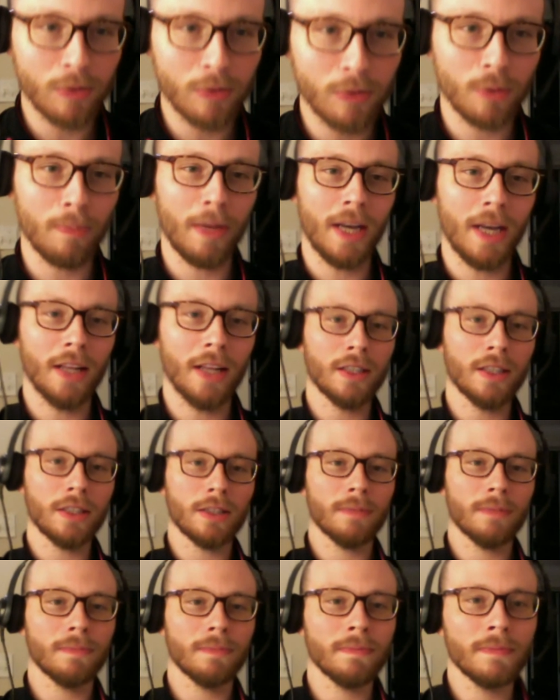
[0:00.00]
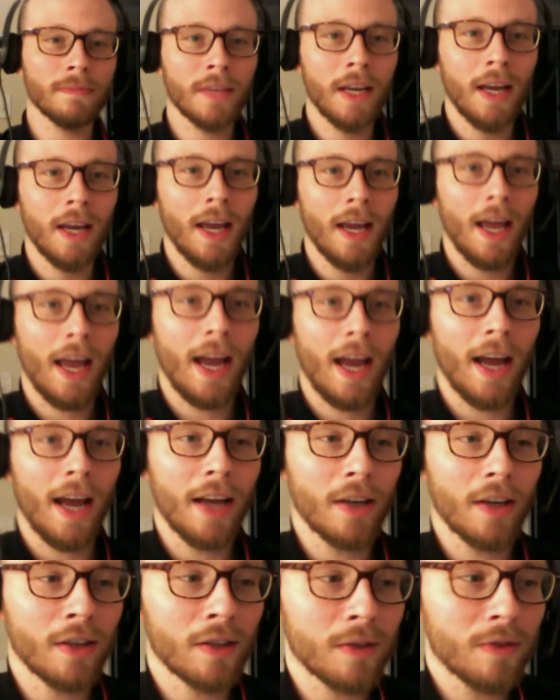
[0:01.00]
were meaningless.
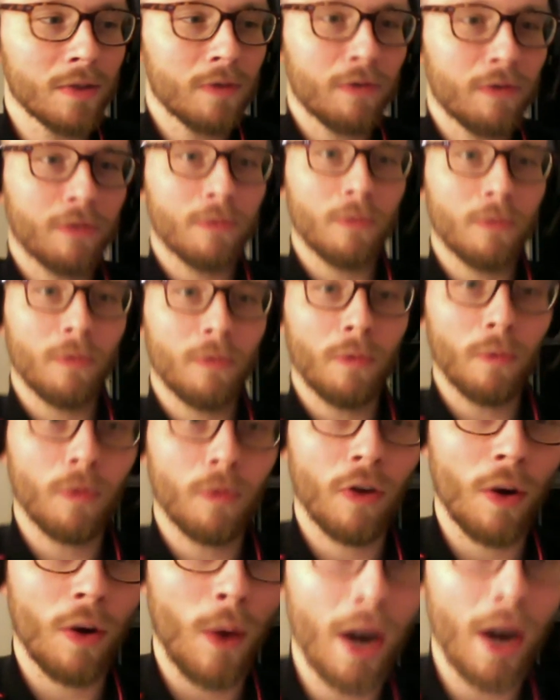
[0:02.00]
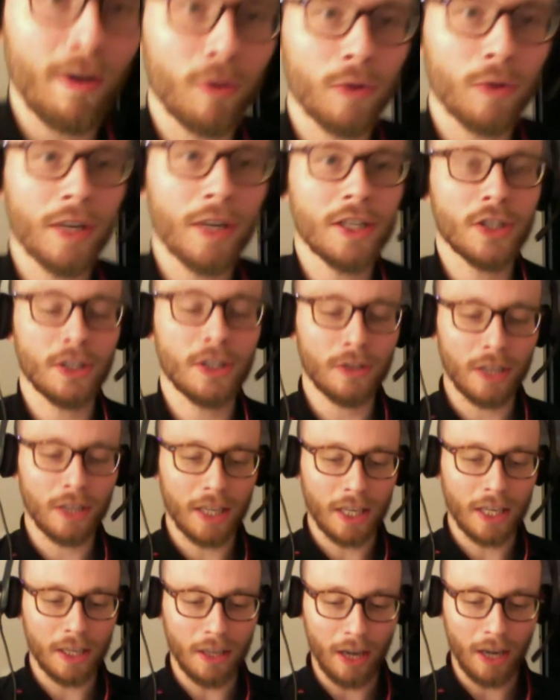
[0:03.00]
And for whatever reason,
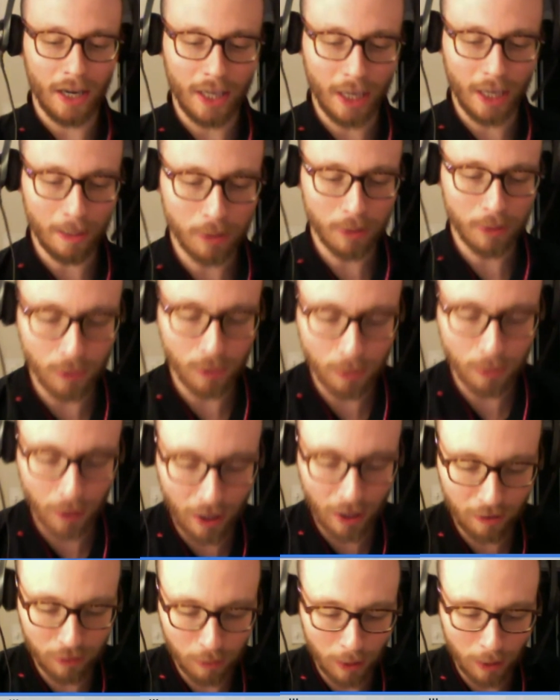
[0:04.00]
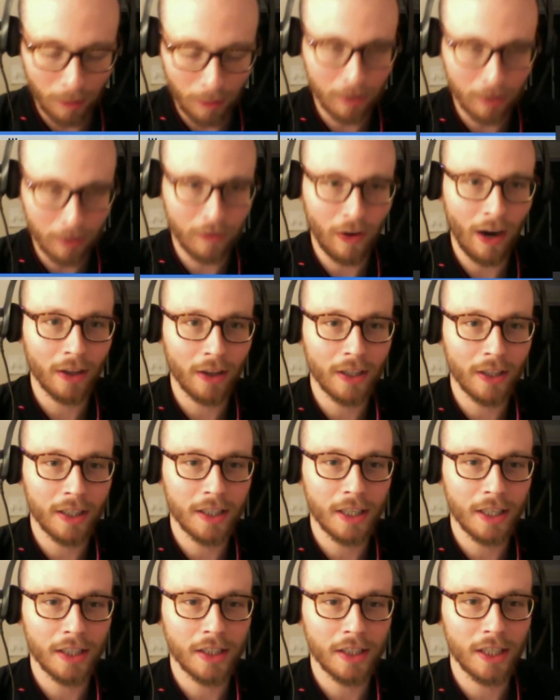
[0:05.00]
Gibson was playing for the Republic of Ireland and
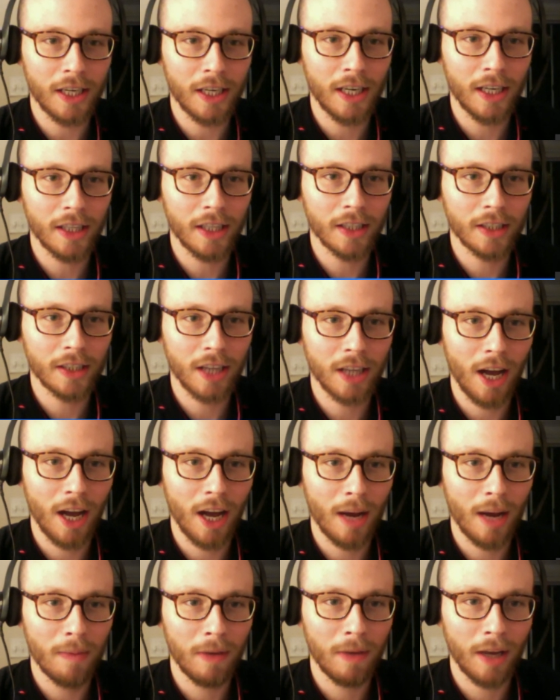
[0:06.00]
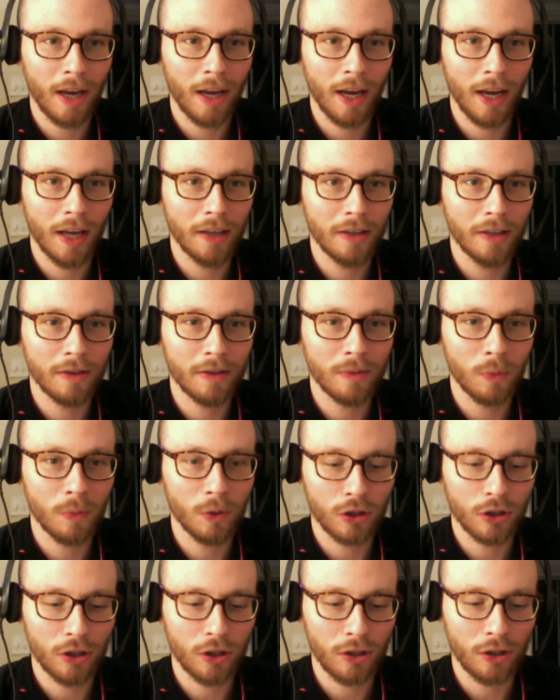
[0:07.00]
did his knee at this time and
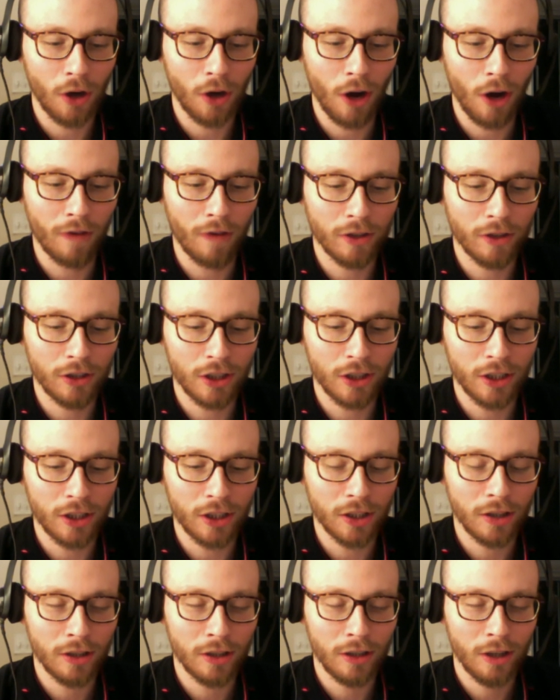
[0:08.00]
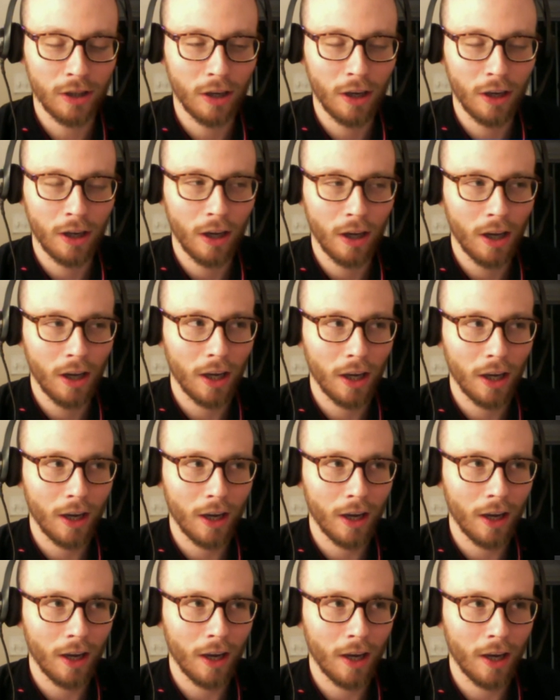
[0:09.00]
was gone for the season.
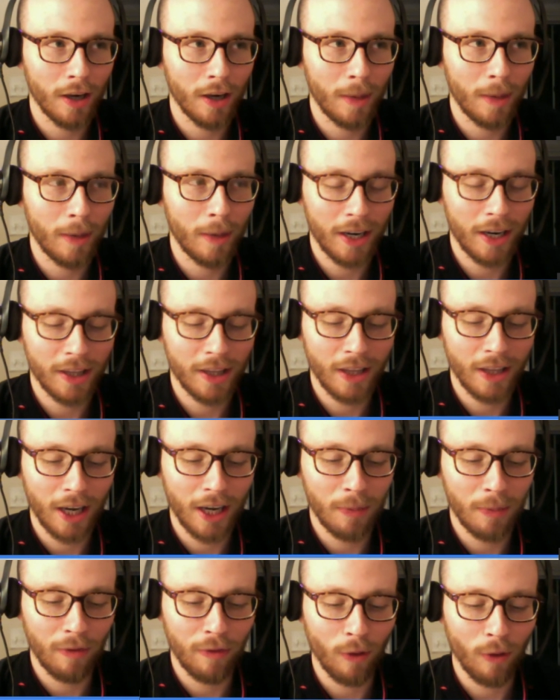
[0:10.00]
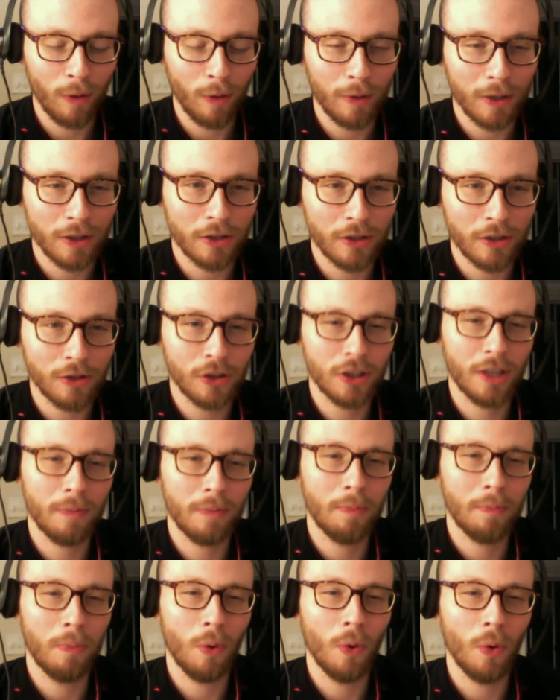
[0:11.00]
And I mean, I didn't like him before because you just
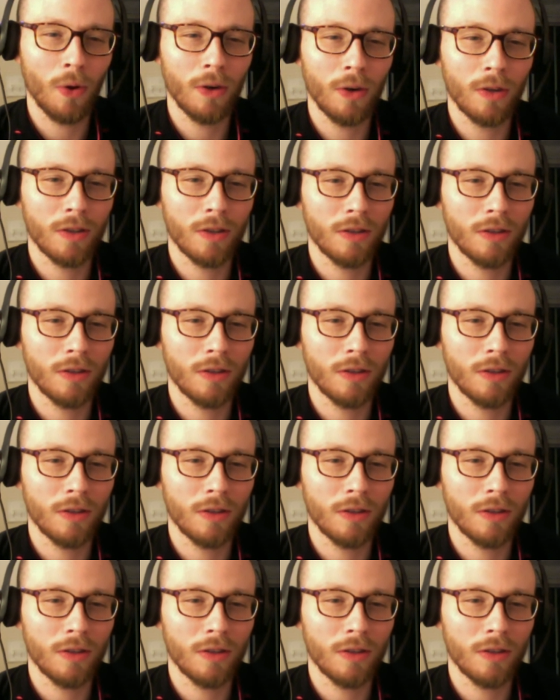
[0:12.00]
get bored.